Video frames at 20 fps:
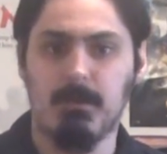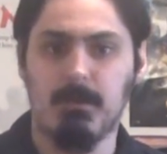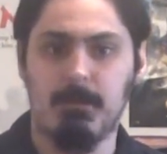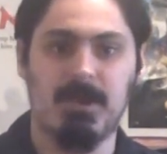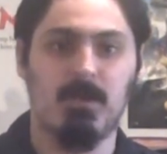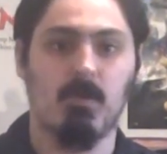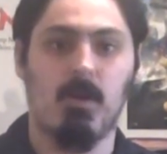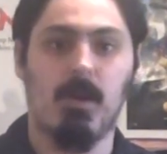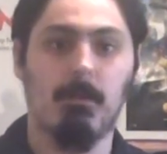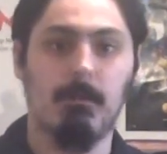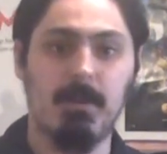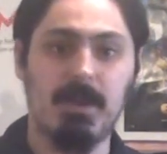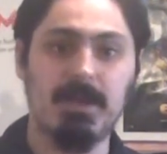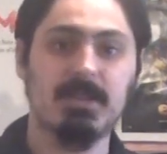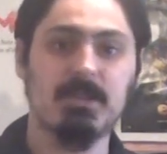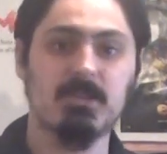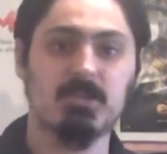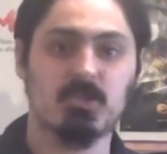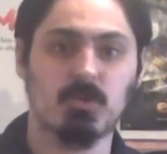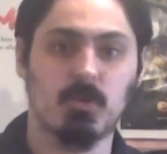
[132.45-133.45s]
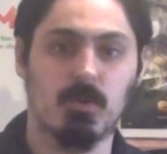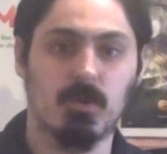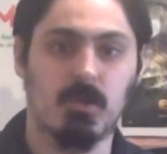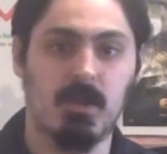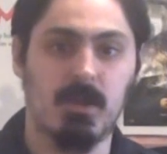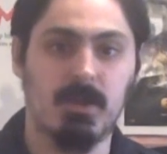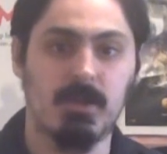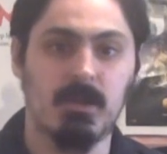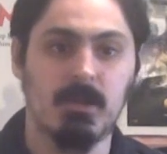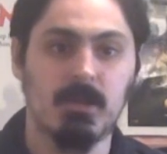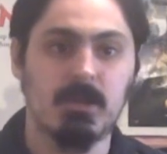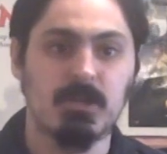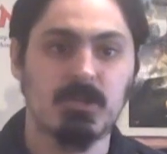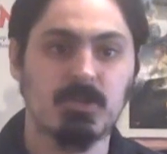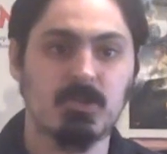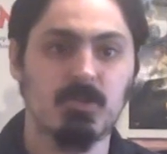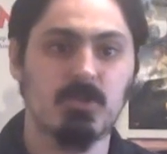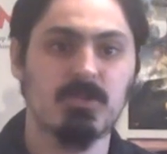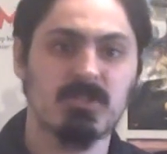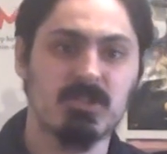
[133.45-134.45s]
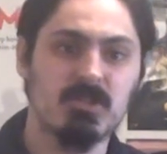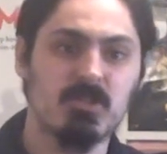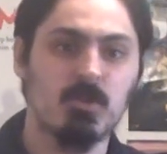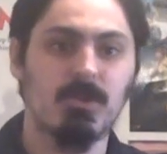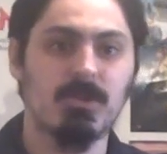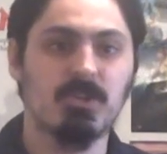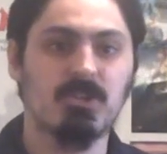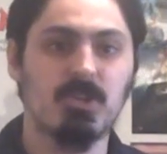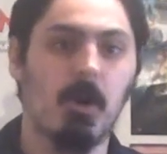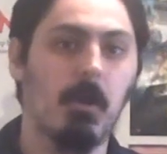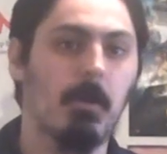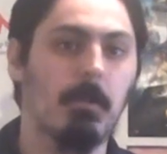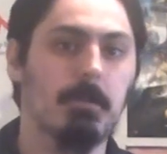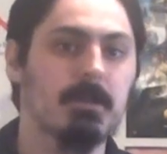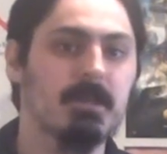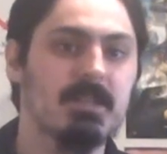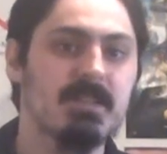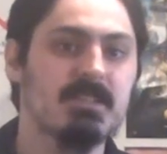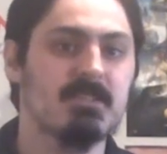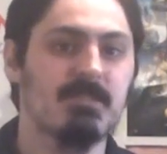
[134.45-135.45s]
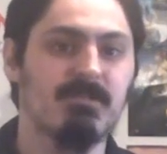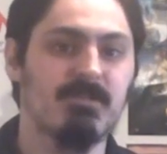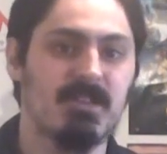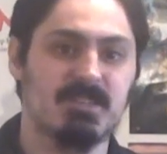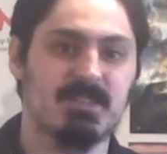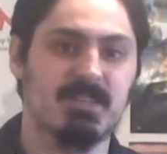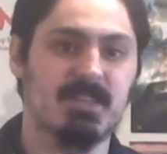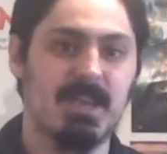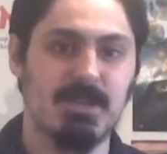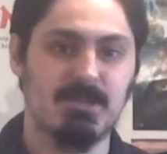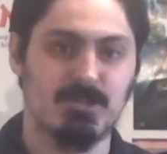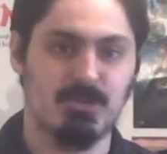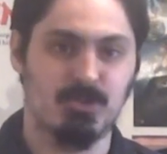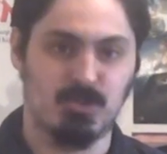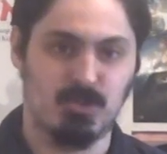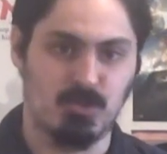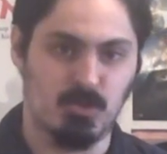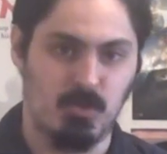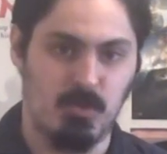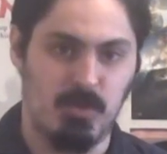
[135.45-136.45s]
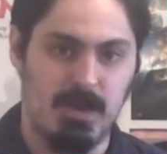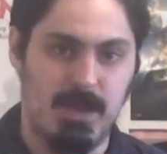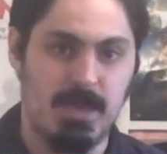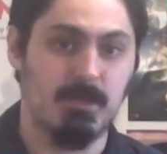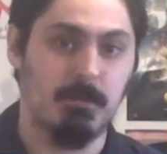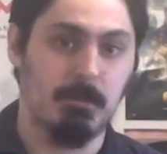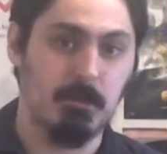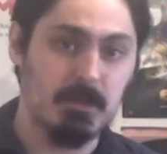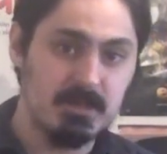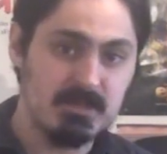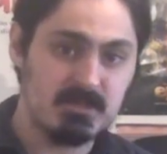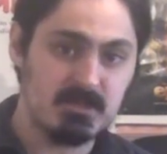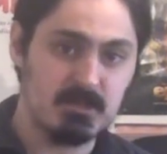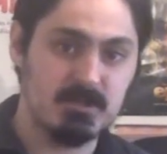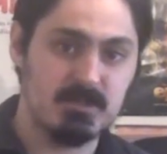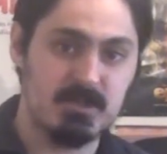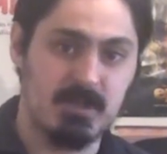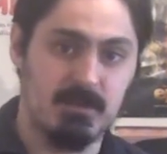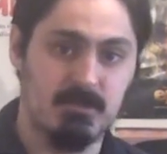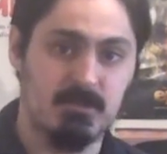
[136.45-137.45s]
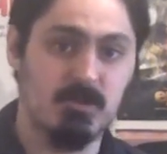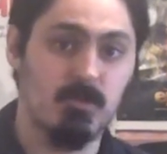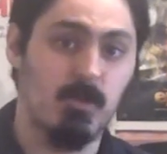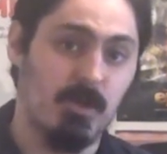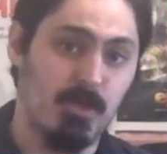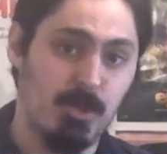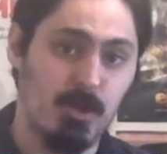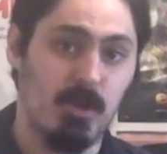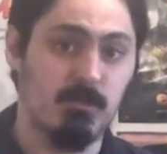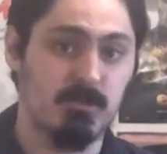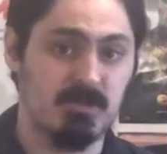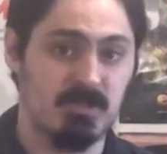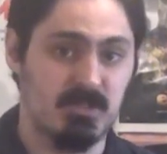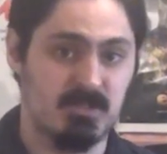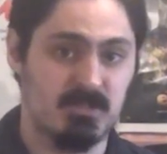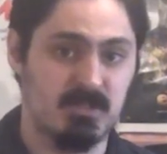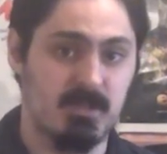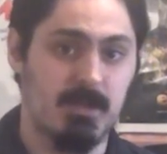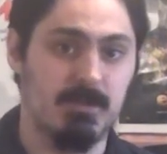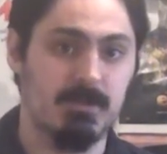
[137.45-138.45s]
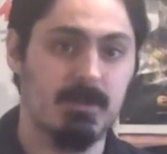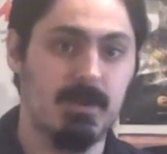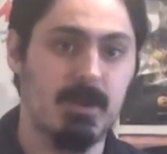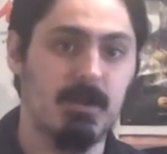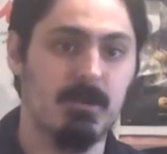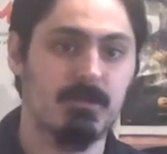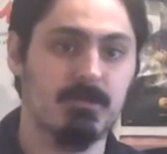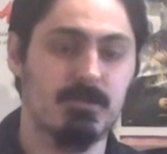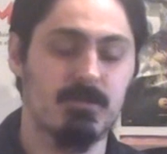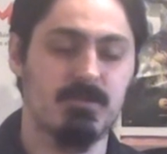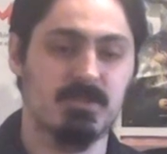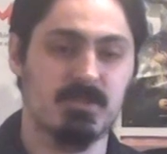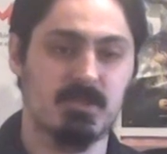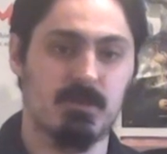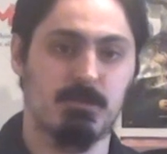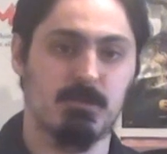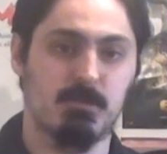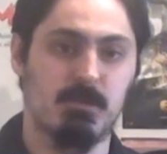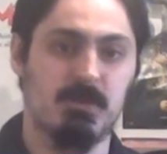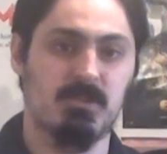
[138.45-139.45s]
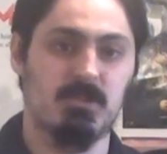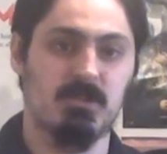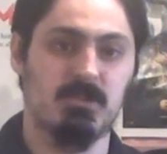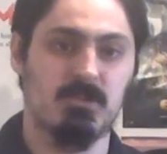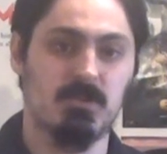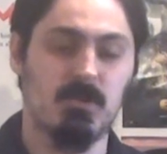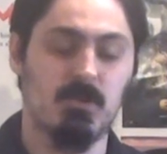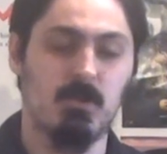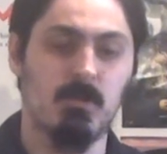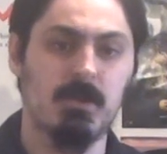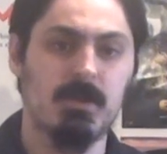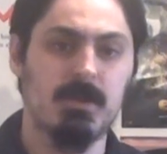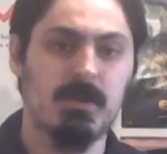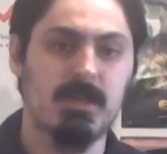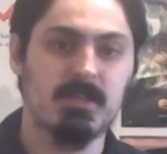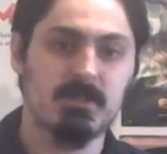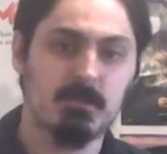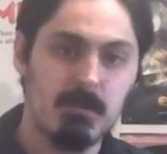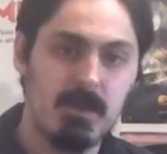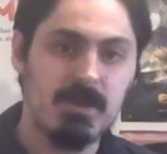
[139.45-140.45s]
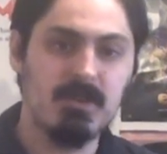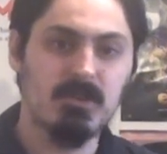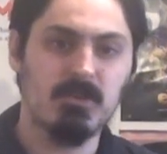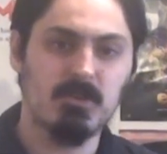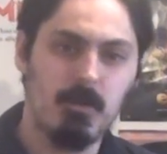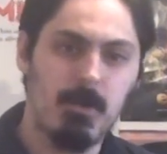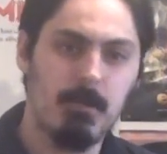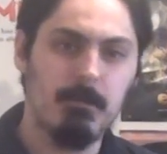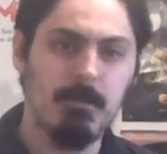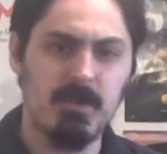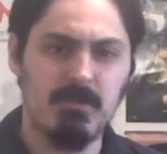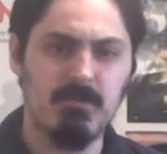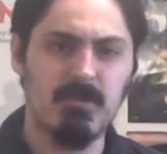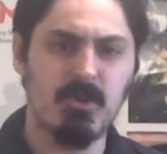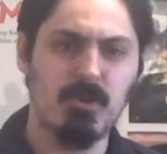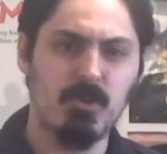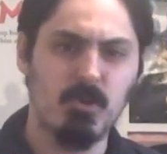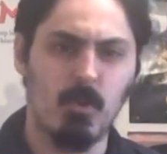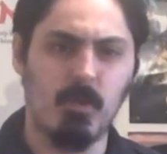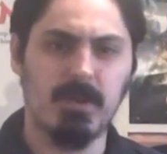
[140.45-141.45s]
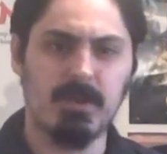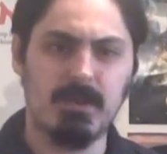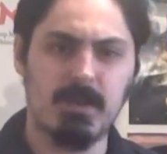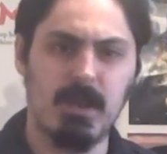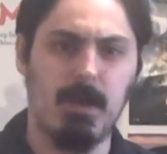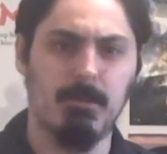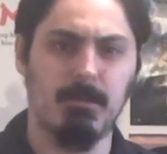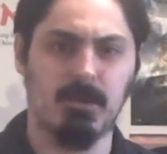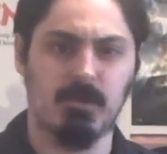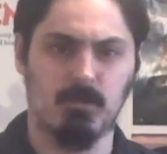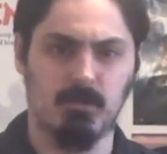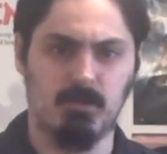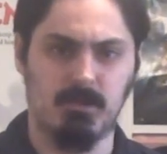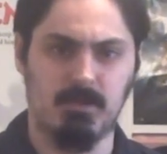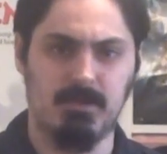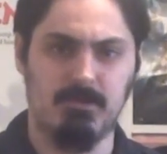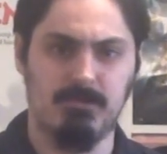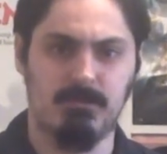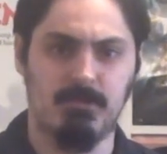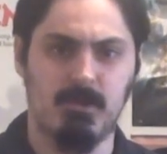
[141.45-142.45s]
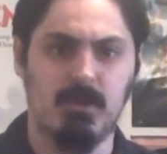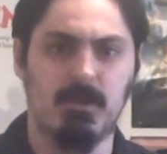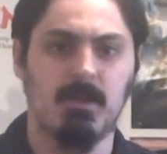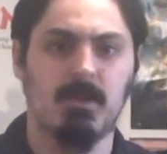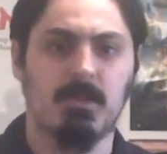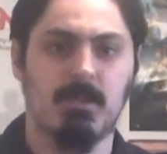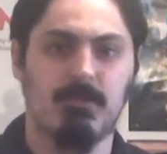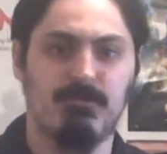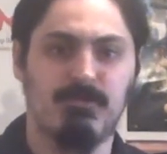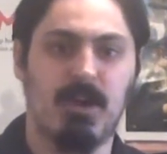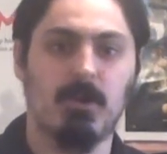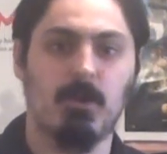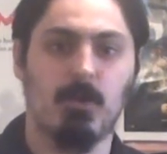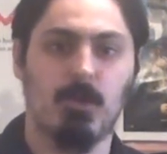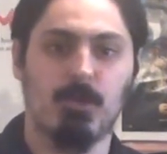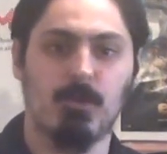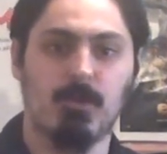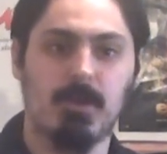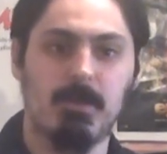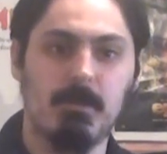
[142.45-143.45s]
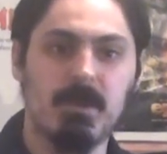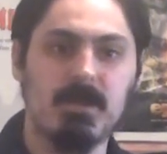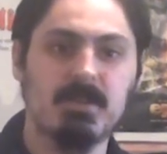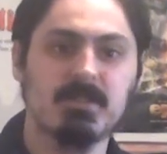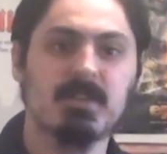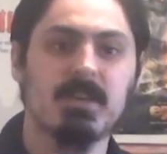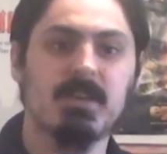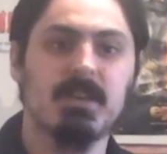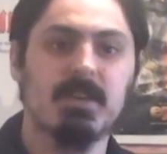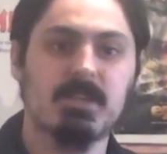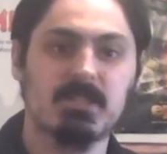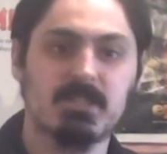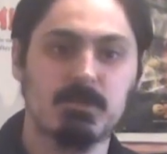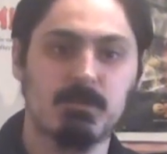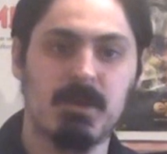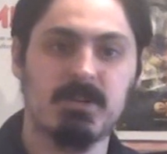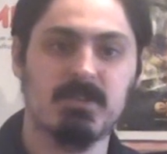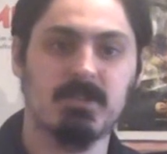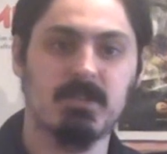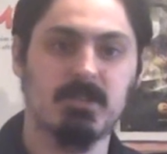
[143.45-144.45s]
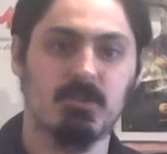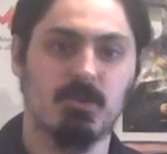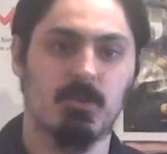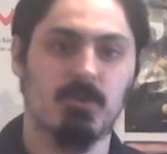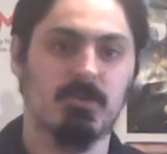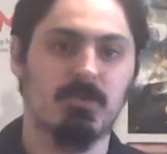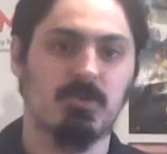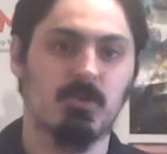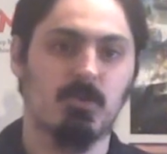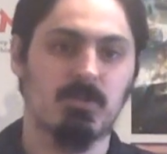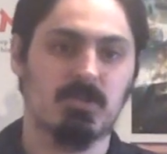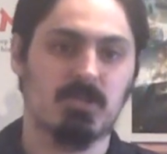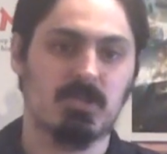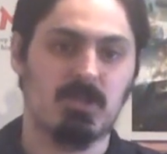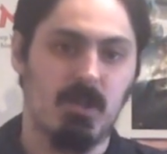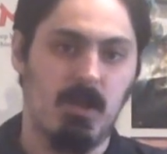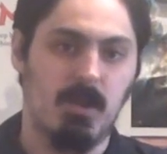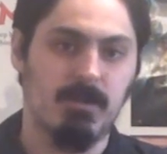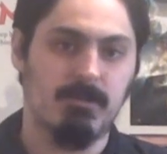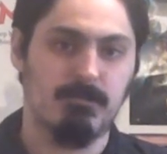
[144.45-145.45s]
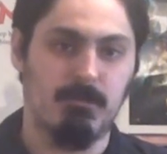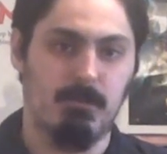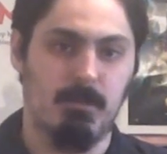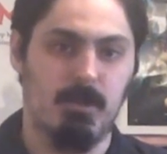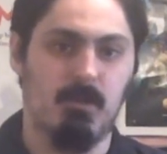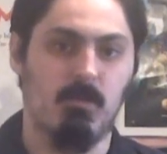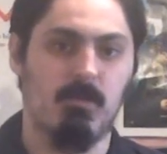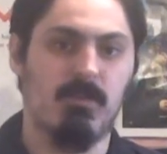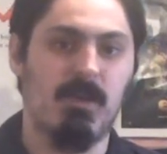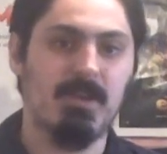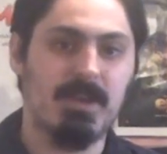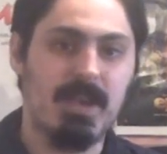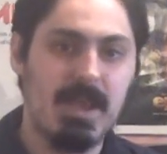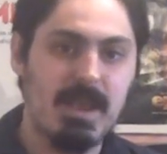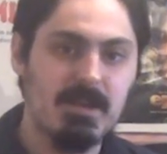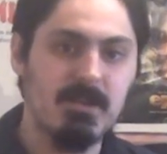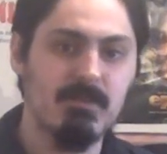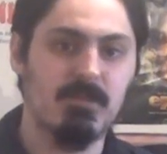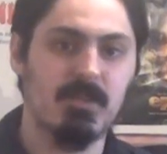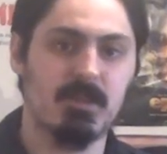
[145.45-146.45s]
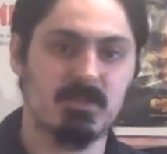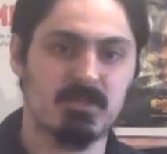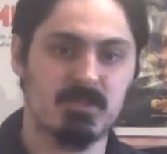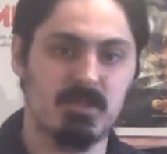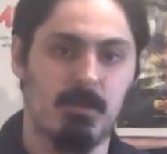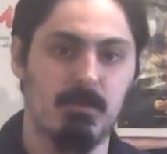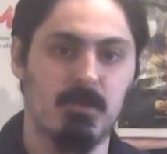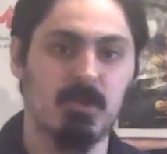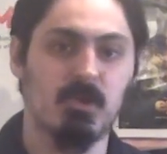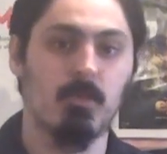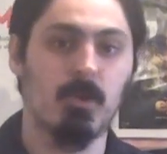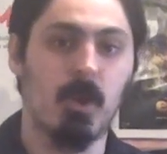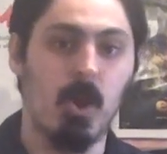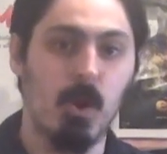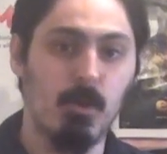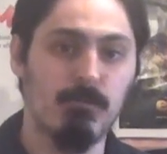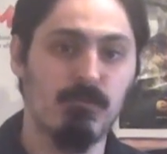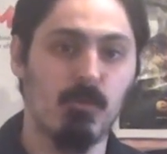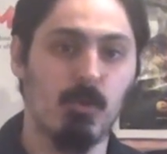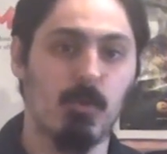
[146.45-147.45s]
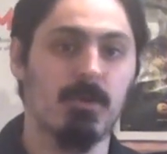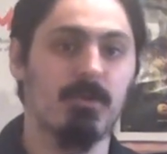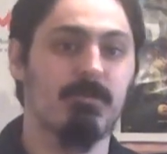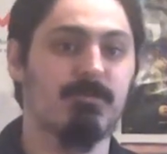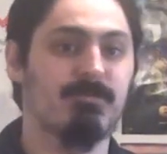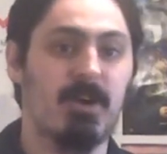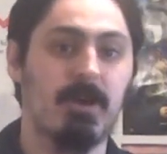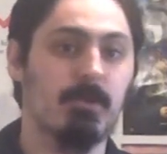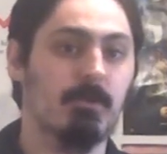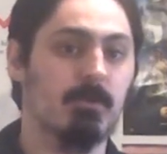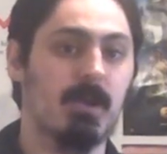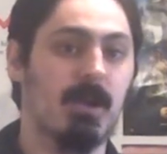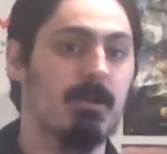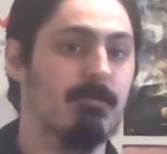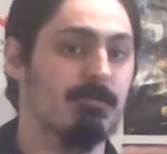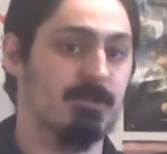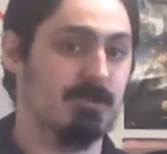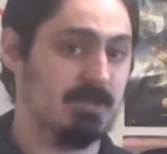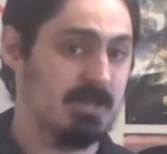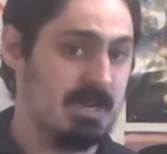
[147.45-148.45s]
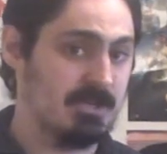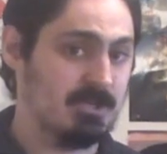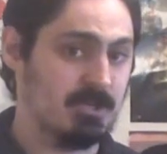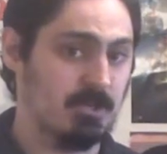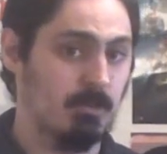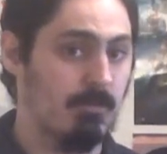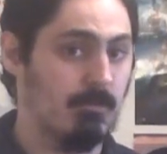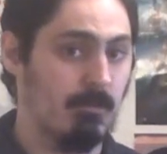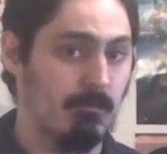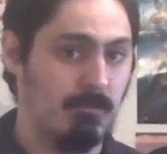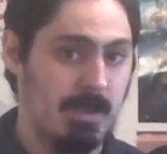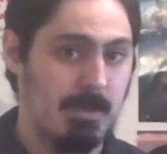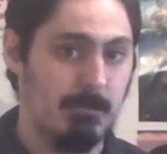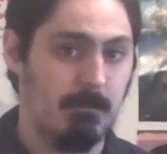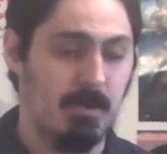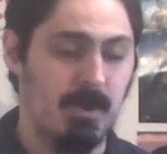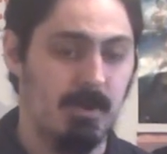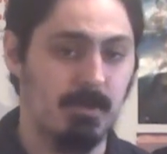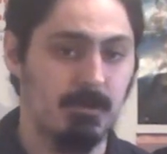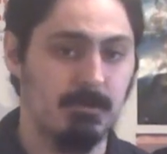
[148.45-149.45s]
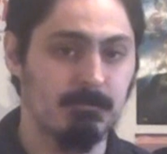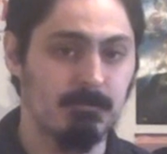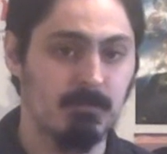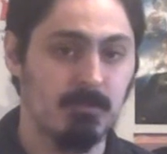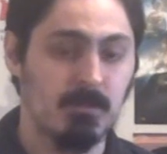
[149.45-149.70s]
Meanwhile, Becky's storyline turns into a dull police investigation story, and the police lieutenant, who I thought was a solid character in Subspecies 2, is made into a bit of an annoying comic relief. The final 30 minutes especially turned into a slog for me, without any of the excitement you would hope for in a final confrontation with a vampire.